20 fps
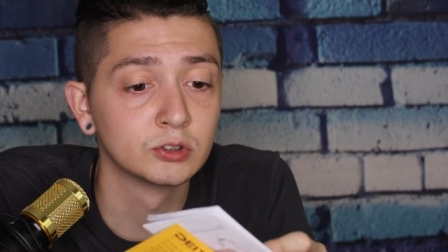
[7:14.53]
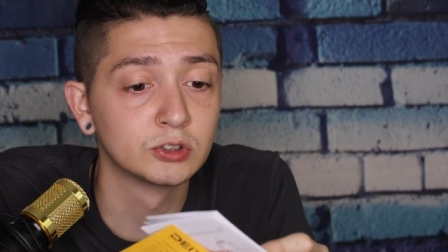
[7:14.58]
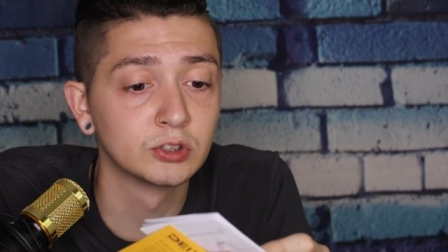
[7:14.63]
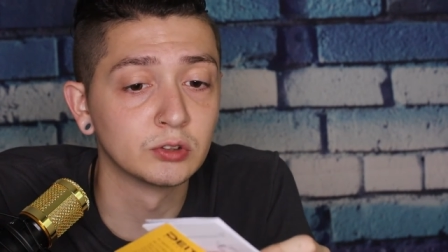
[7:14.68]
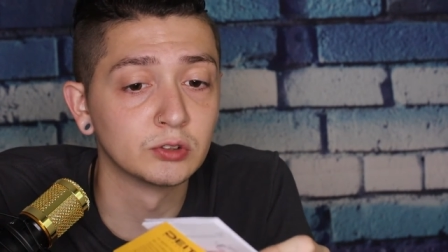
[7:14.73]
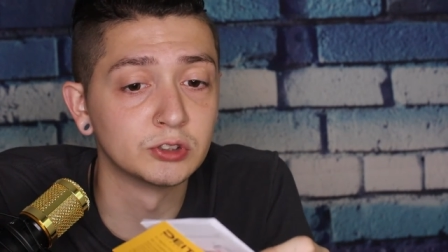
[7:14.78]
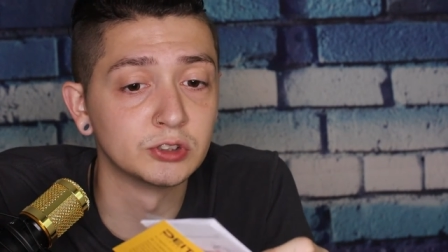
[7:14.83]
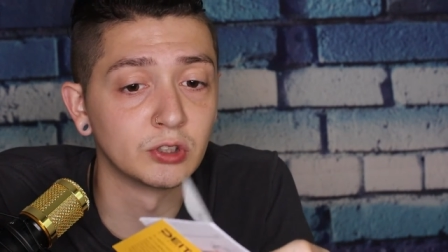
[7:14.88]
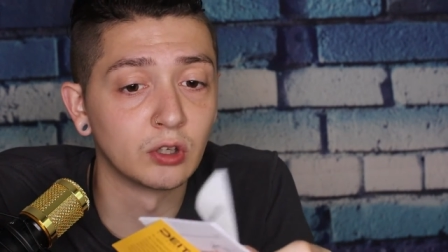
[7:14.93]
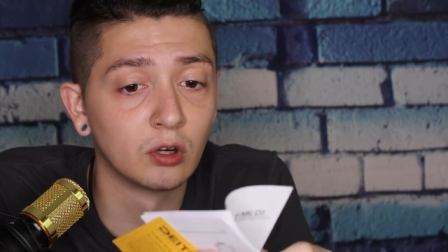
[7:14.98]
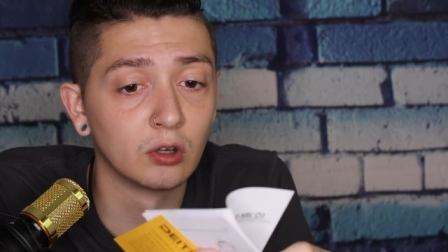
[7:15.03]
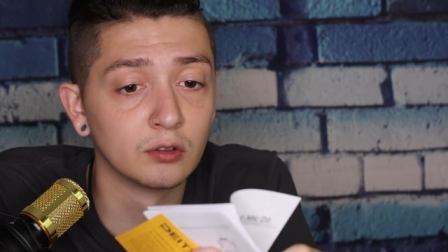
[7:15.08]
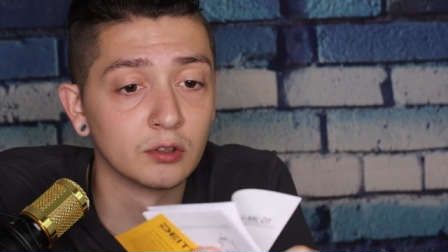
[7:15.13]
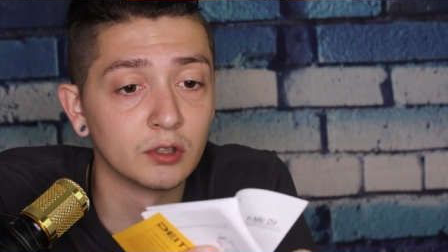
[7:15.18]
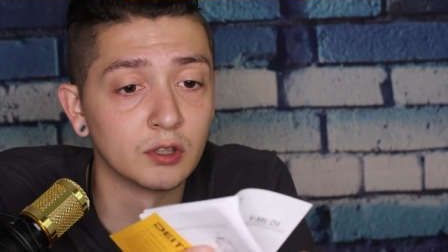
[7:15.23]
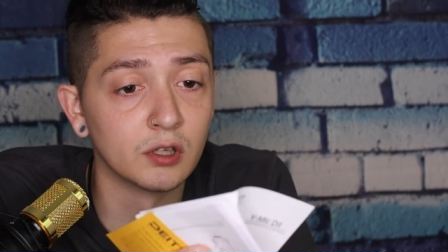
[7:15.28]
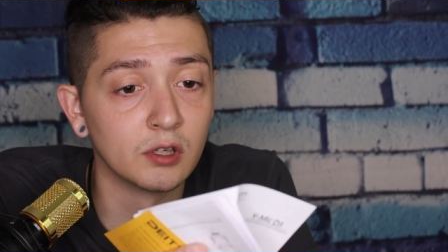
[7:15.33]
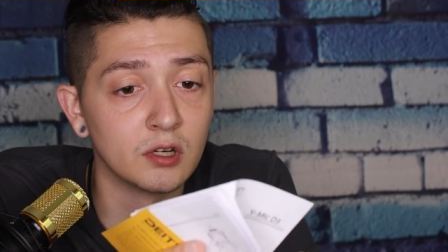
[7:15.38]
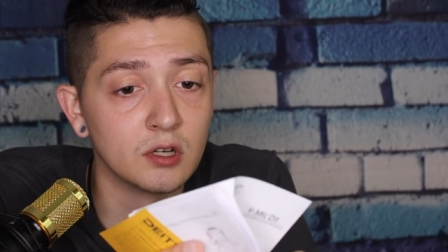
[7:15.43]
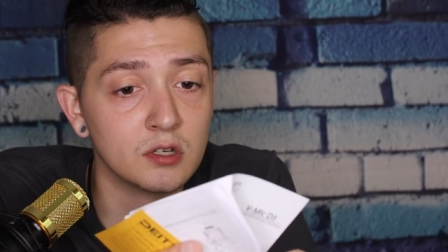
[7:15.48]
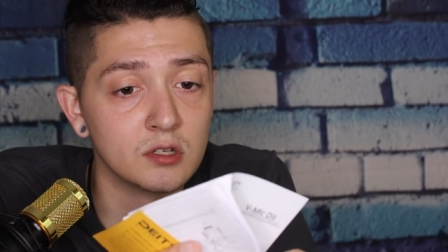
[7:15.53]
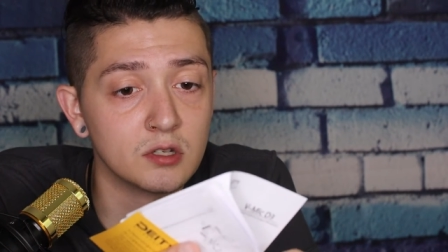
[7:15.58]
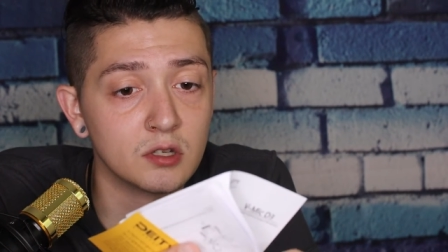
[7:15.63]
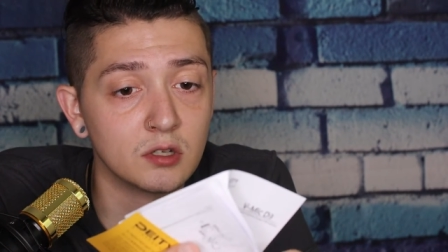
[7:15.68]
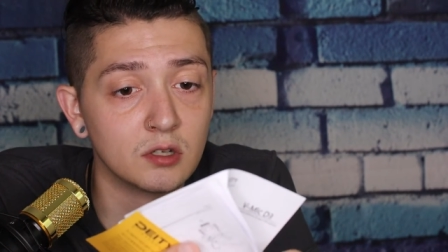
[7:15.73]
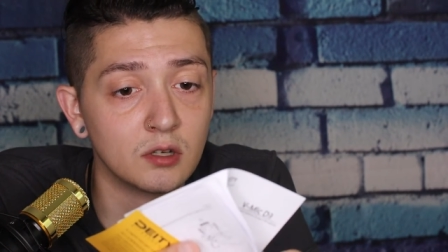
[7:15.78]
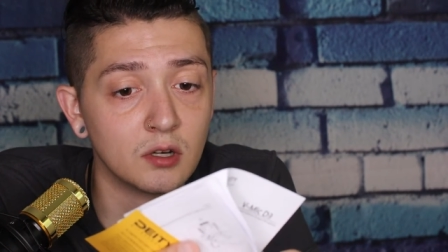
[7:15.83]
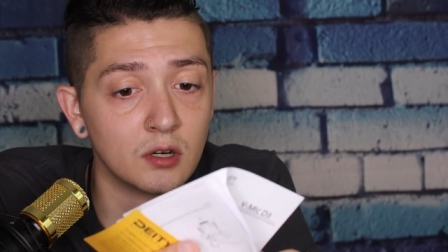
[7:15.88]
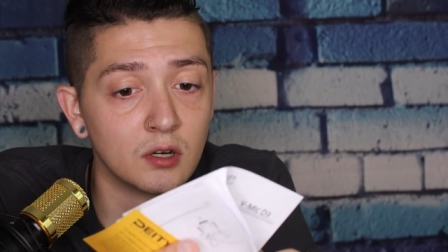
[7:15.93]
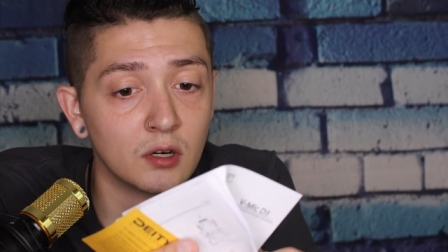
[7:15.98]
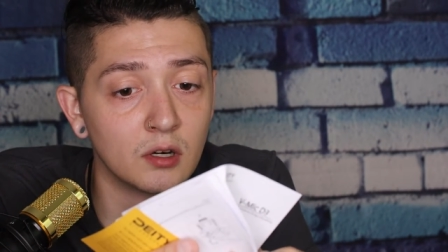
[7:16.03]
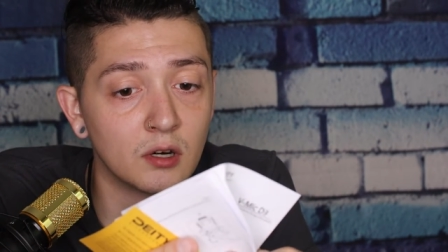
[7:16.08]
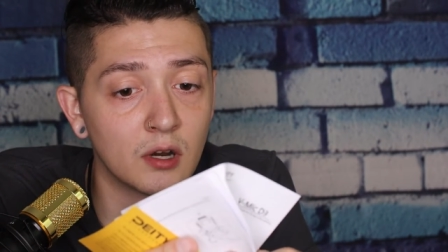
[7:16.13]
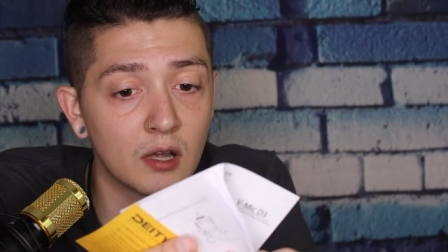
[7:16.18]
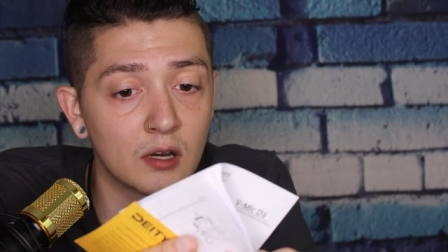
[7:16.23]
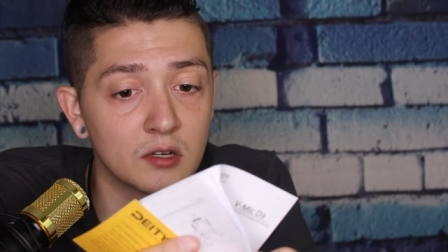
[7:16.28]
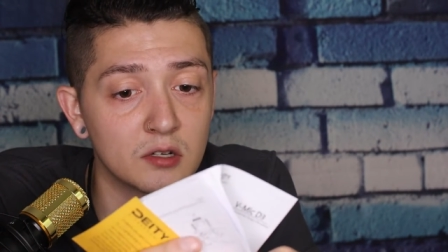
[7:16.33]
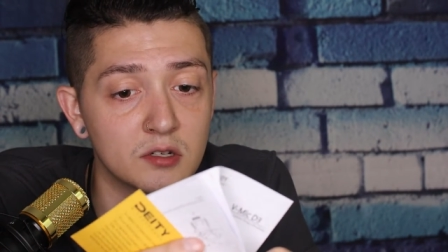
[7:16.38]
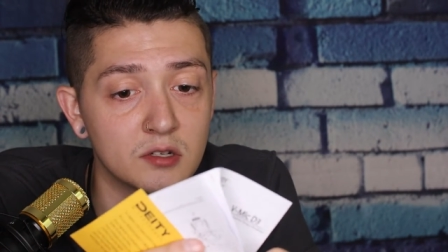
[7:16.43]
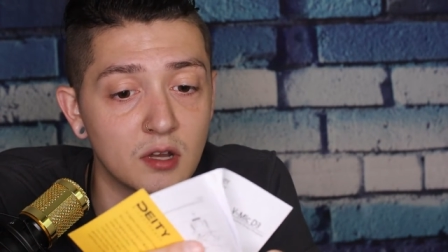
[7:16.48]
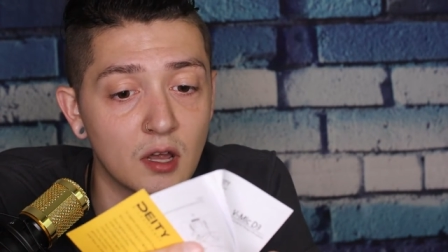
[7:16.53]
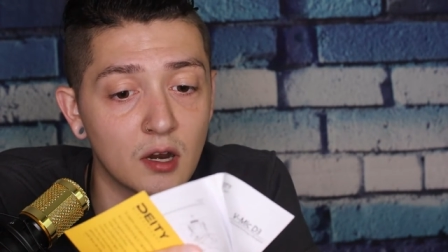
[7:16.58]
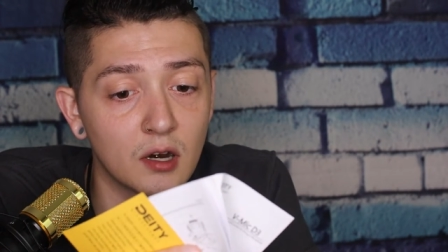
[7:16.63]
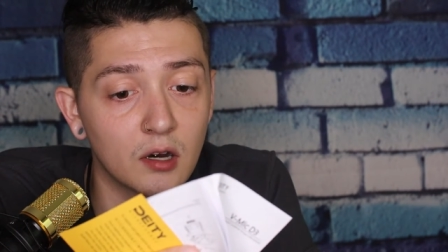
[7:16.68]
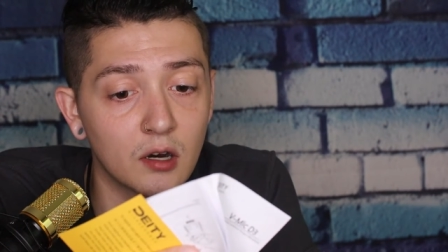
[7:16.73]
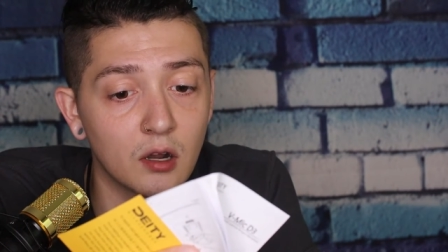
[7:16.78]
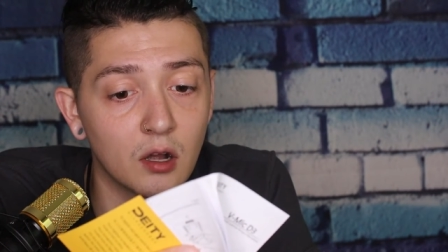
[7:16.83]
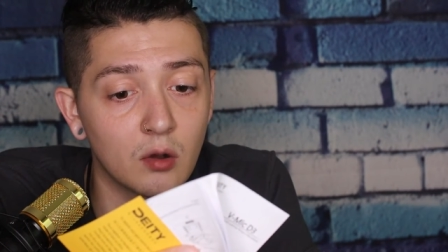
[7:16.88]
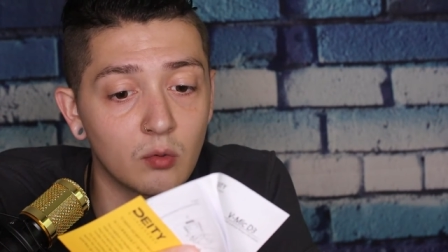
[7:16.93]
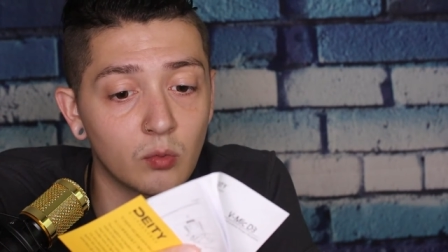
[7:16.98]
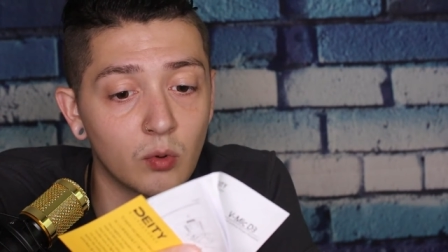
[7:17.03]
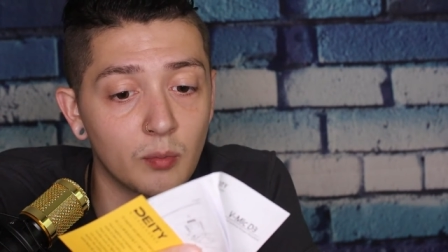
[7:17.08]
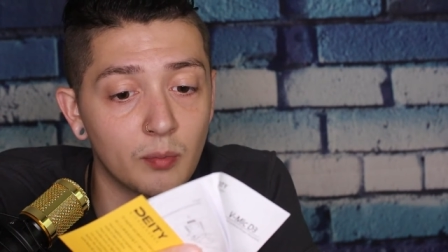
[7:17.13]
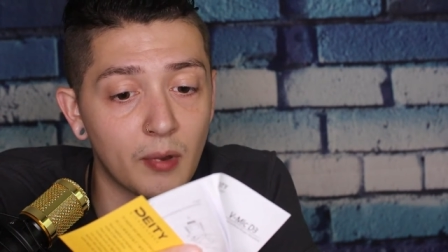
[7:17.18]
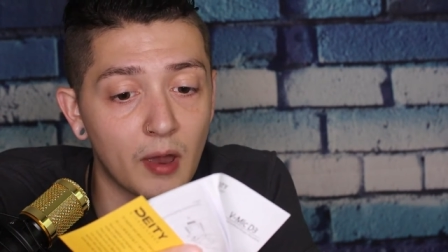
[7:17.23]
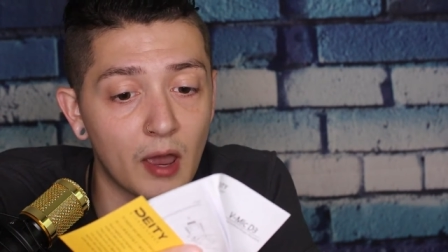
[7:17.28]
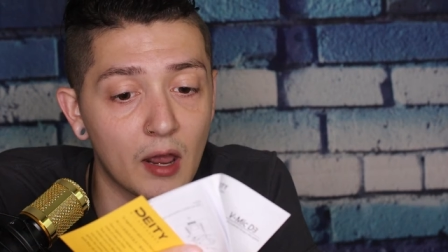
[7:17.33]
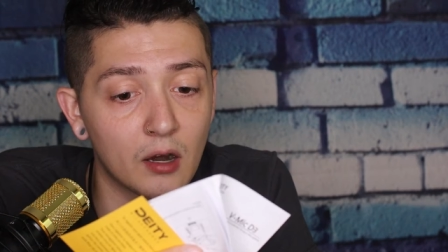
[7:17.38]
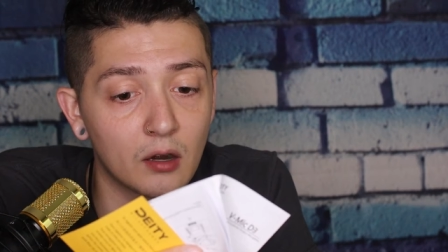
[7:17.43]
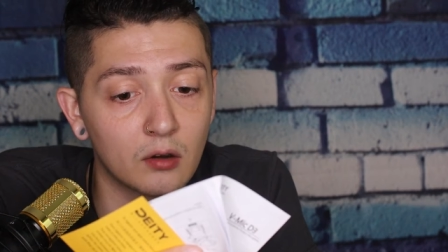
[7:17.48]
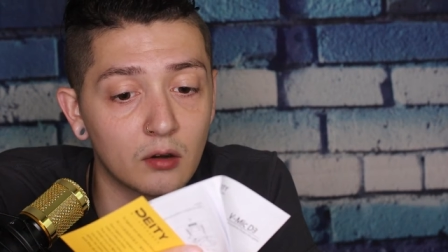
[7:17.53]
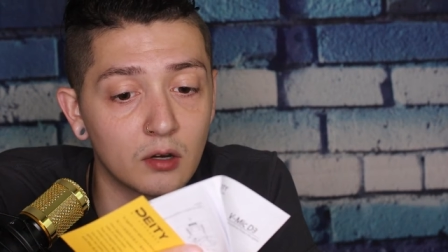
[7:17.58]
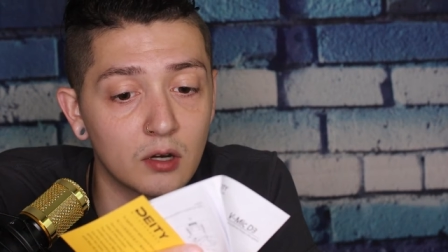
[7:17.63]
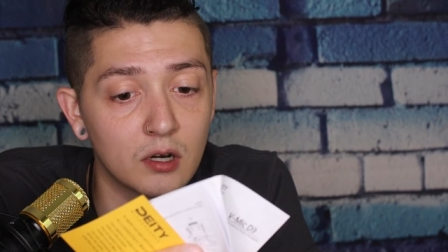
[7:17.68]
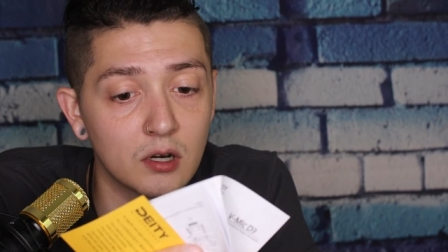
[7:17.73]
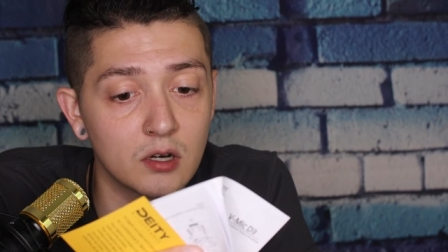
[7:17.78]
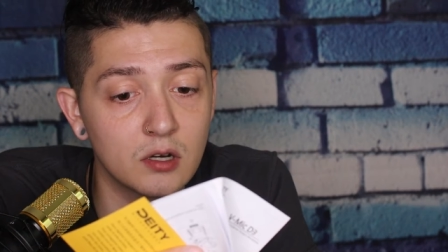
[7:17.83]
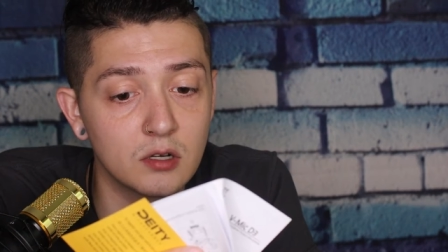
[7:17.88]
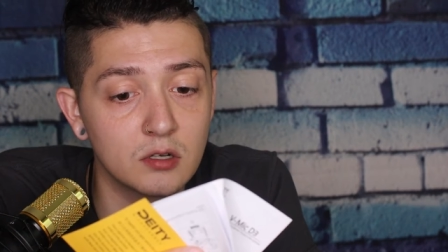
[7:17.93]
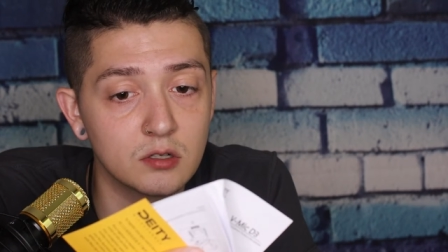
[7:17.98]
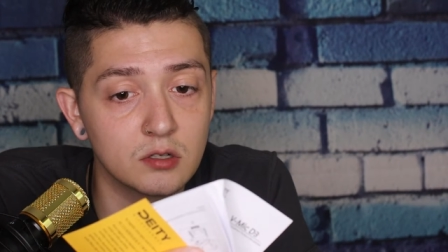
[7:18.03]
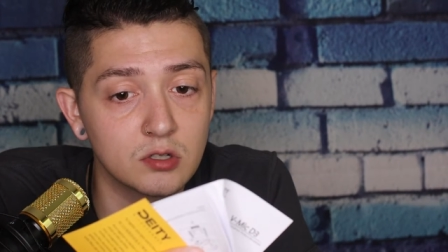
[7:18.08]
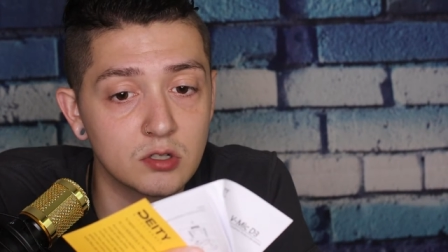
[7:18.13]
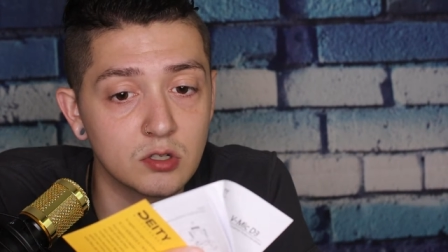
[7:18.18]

Shows you all the goodies in there, how to set it up, what batteries.